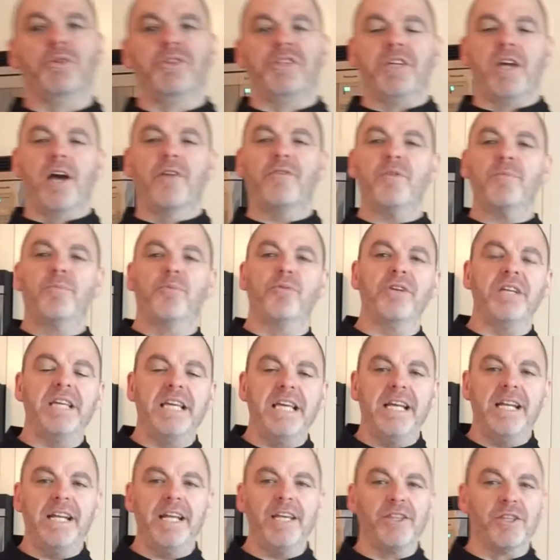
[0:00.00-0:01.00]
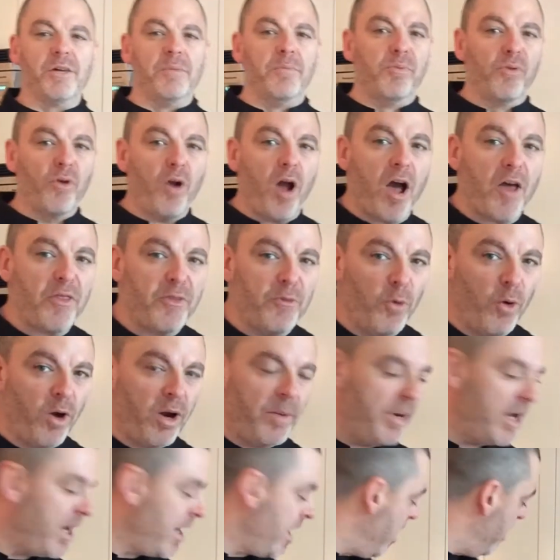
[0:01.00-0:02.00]
with the oven preheating, the broth
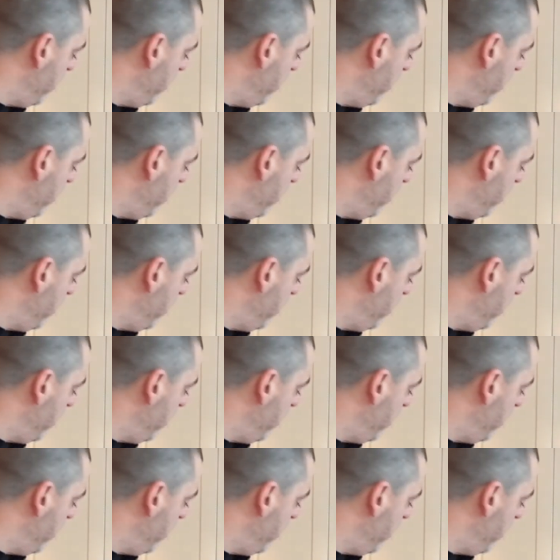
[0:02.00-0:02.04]
warming